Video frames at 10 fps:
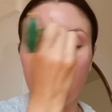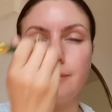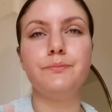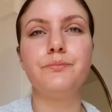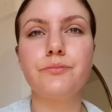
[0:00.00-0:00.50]

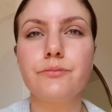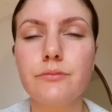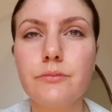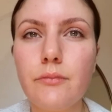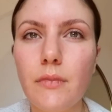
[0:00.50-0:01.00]

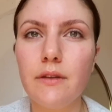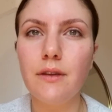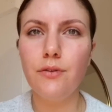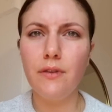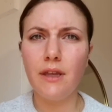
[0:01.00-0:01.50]
because
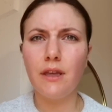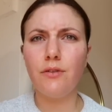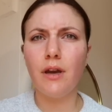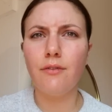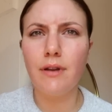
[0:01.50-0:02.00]
if
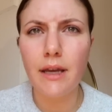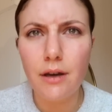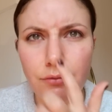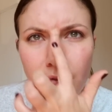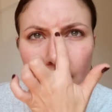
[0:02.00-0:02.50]
you have like
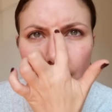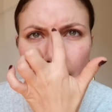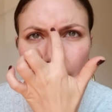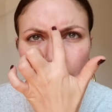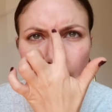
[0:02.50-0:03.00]
that
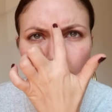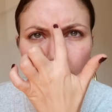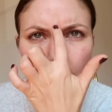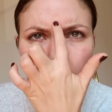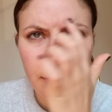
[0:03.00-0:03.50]
wrinkle
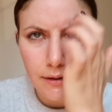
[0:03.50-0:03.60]
there,